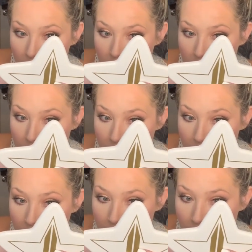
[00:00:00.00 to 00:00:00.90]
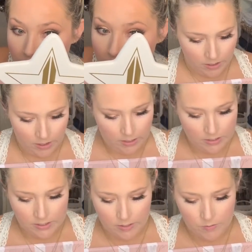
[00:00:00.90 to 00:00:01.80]
flirty look. And
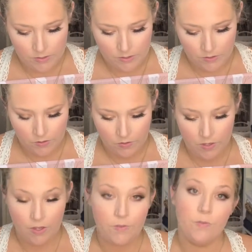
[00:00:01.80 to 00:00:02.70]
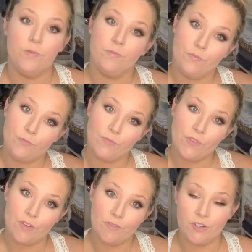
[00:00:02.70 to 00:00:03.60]
now we'll do
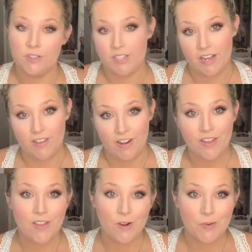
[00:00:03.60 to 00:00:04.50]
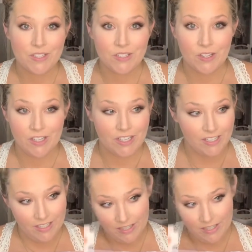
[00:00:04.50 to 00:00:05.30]
the first eye that I thought we started.